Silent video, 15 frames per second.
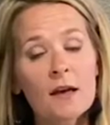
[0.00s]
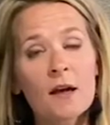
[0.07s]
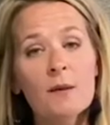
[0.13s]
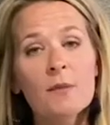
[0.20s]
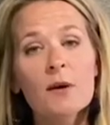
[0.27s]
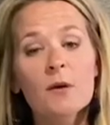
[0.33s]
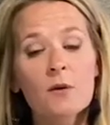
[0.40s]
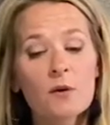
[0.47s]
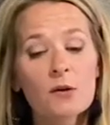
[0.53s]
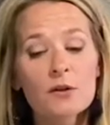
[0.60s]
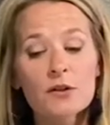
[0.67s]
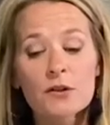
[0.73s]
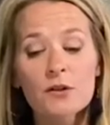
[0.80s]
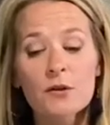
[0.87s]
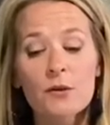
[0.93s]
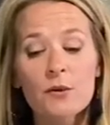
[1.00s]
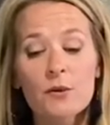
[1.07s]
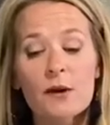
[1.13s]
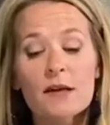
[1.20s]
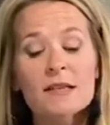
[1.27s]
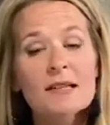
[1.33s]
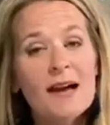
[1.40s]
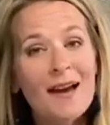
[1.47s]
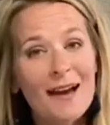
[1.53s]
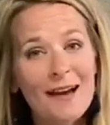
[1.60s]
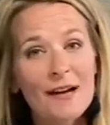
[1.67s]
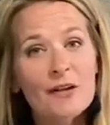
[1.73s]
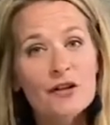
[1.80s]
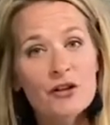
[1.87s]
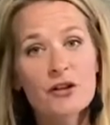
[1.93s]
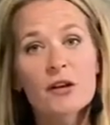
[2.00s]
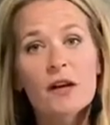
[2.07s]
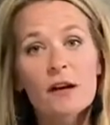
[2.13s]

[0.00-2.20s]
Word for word: um, in order to attach